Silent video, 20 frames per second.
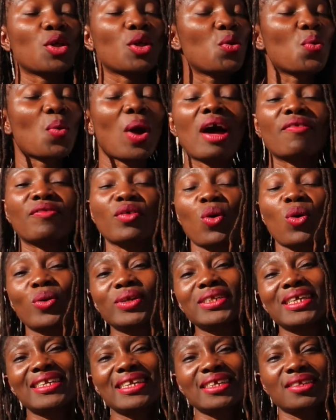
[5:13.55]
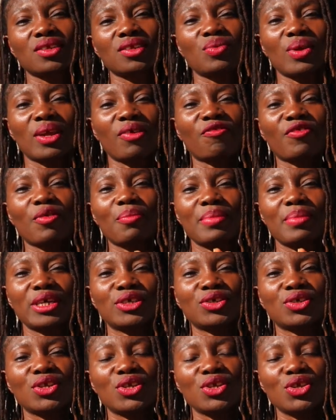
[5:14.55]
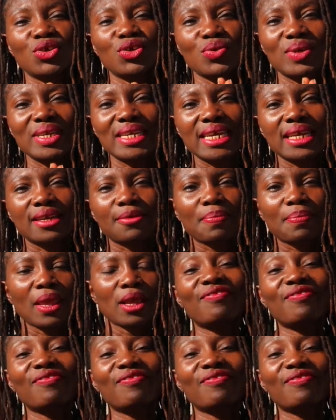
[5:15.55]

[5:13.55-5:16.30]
So you will have all the necessary information you need.